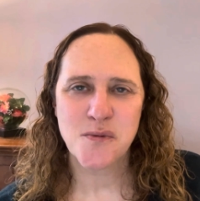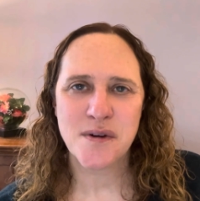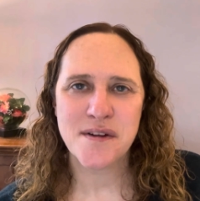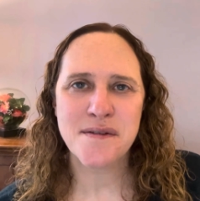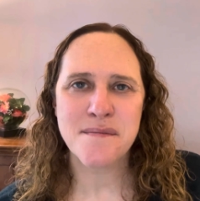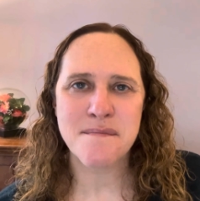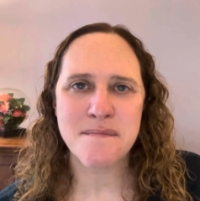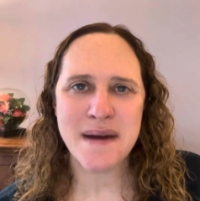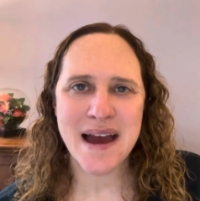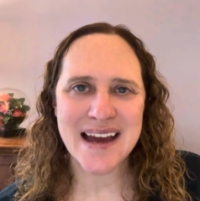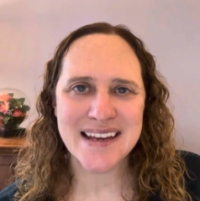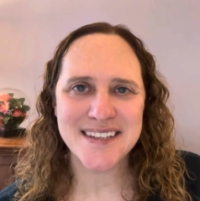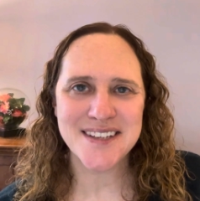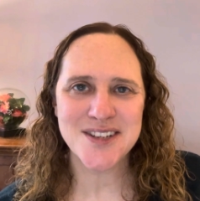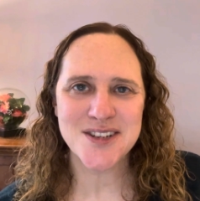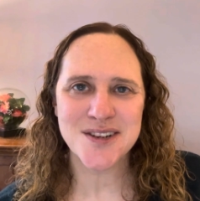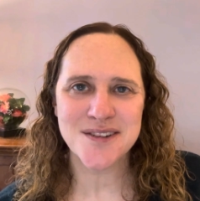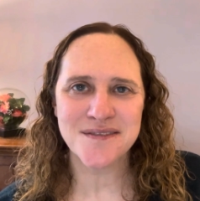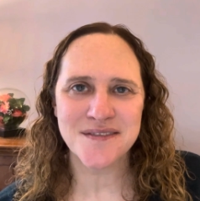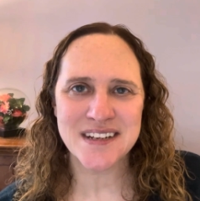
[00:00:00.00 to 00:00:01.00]
with
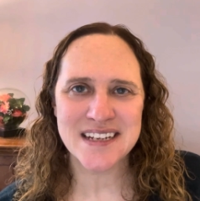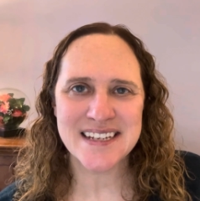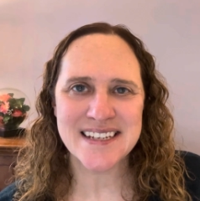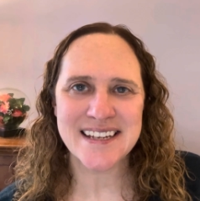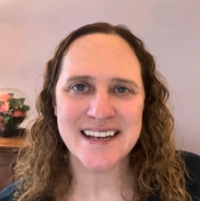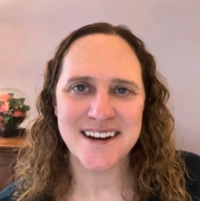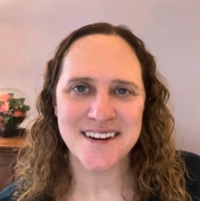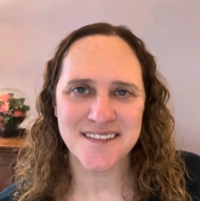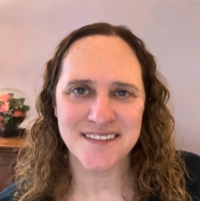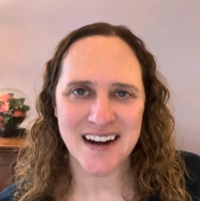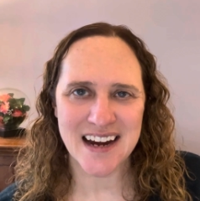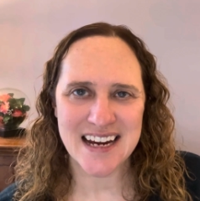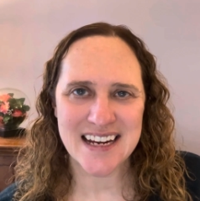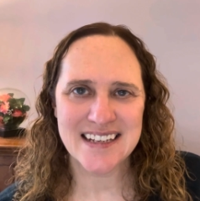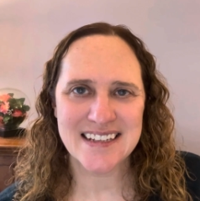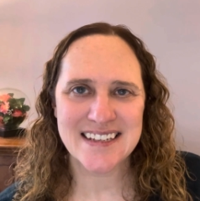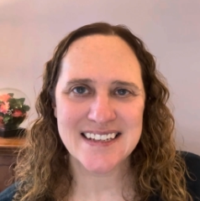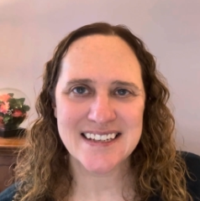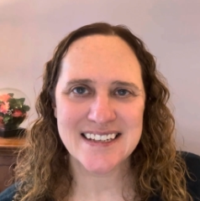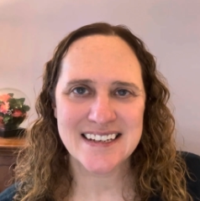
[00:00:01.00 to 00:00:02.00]
Master Resale
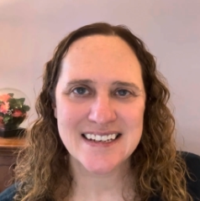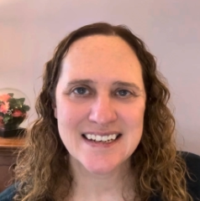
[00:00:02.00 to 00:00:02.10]
Rights.